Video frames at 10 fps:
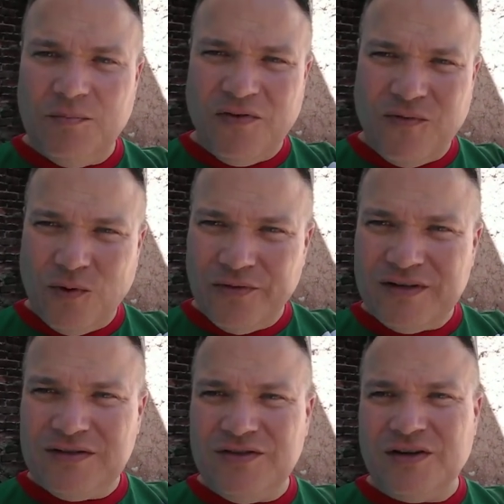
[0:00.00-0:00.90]
before
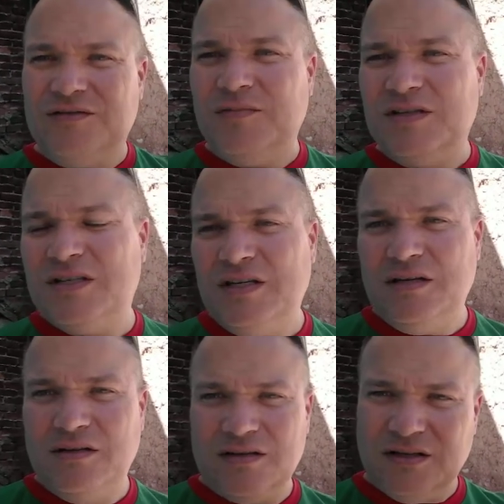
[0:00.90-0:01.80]
this judgment
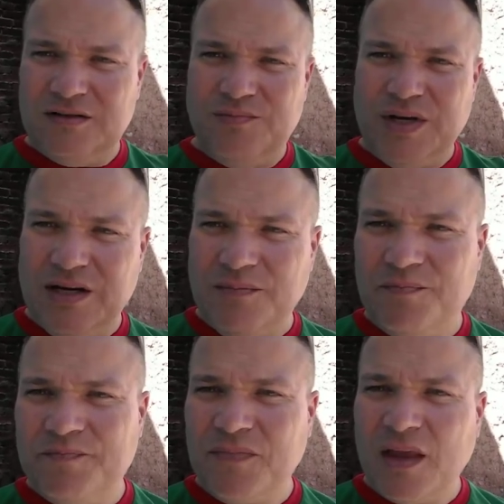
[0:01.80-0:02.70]
seat and says beat him.
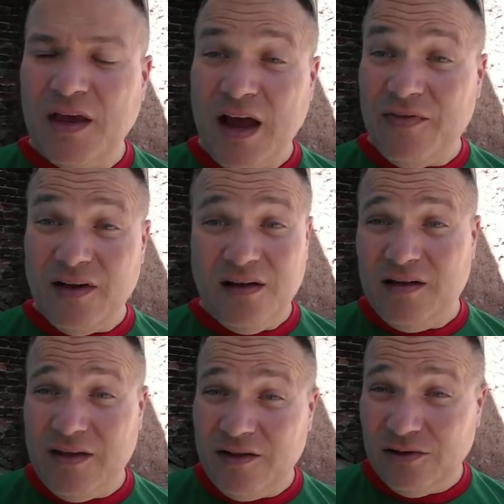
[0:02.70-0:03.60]
And
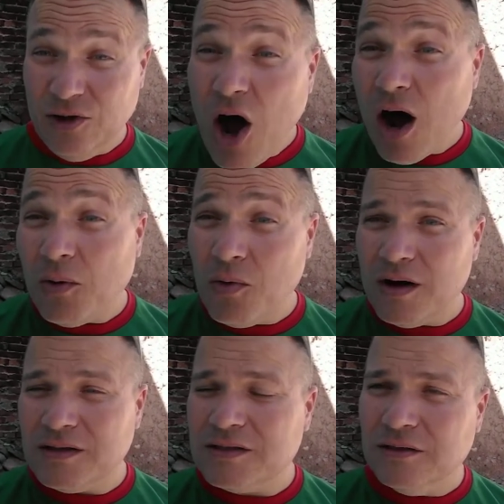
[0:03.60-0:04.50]
the law
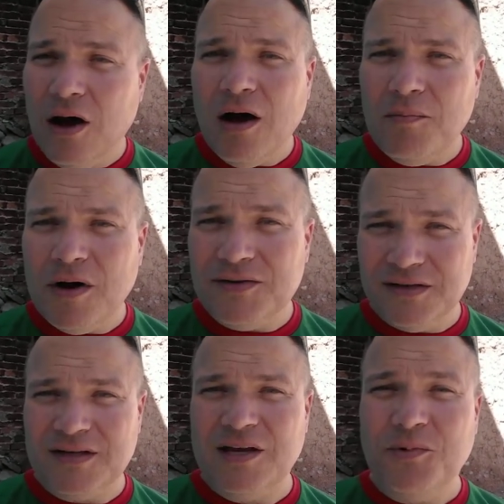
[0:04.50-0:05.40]
of
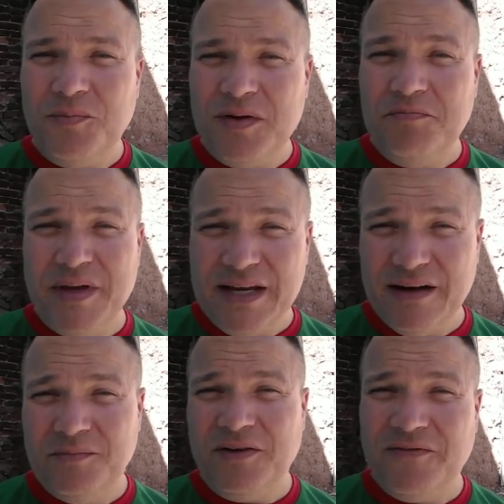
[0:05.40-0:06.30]
Moses, he would be
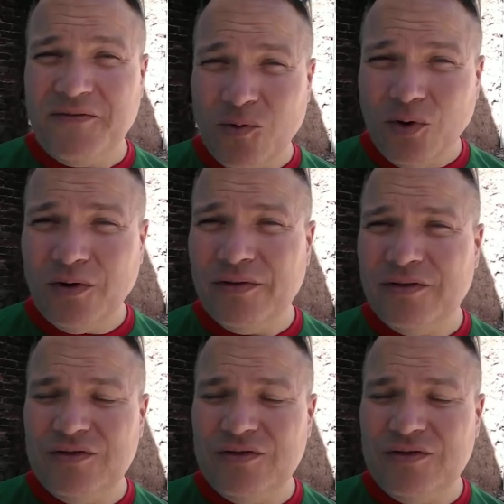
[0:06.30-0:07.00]
beaten before the